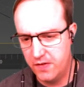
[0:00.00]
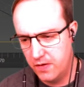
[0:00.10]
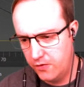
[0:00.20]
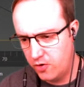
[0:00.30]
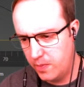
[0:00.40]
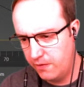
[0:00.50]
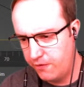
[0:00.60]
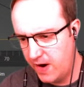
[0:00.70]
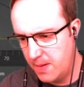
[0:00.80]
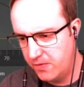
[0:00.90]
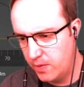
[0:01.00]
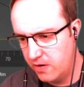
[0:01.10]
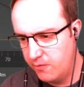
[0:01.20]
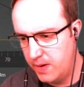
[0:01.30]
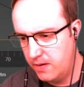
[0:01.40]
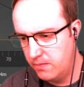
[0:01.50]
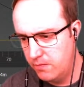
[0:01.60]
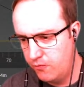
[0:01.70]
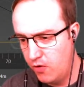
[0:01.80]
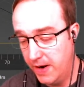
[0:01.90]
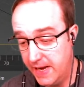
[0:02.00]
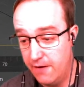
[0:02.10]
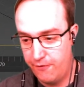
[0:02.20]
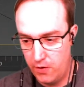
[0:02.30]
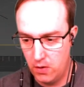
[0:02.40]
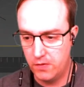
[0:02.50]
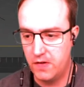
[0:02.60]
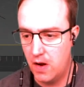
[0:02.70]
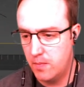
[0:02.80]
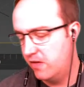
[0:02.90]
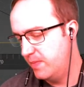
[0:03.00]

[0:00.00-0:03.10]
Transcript: and start dropping frames when I've been running it for a long time.